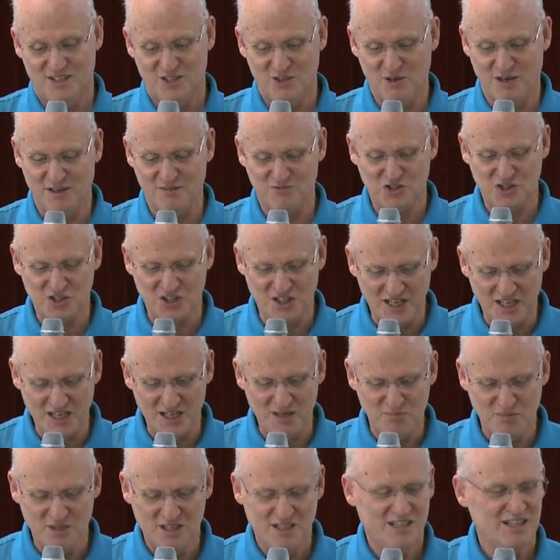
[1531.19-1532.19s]
You have
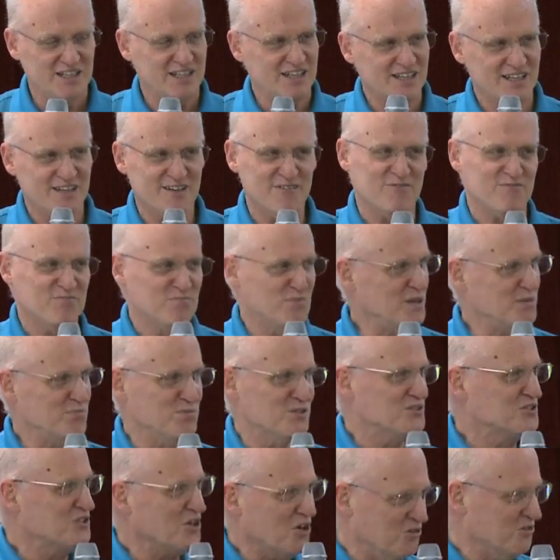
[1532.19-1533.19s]
shame if
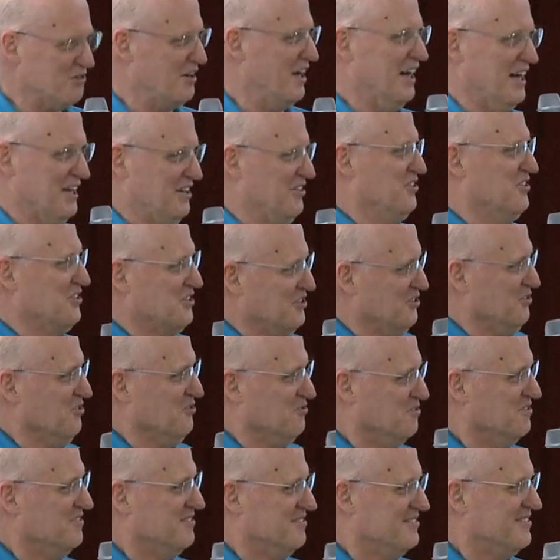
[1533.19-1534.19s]
people don't honor
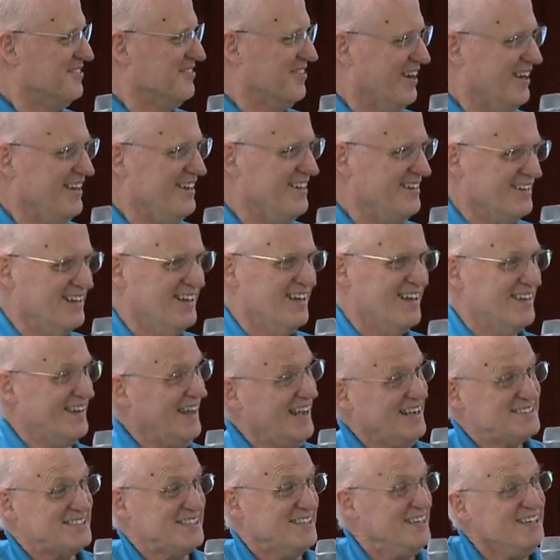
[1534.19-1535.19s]
you, right?
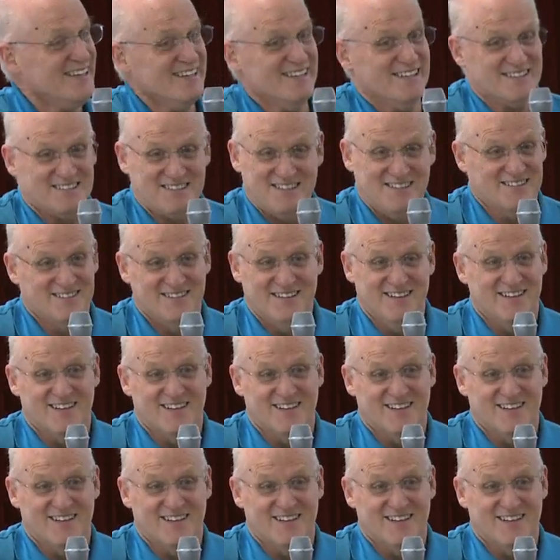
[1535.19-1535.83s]
That's it.